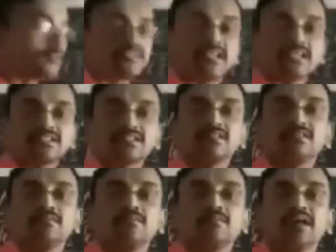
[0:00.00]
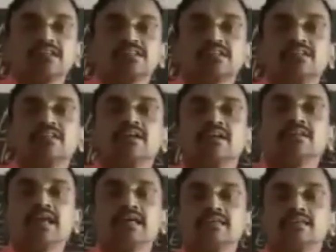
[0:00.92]
Just mention
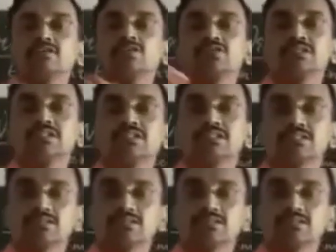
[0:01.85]
thanking you sir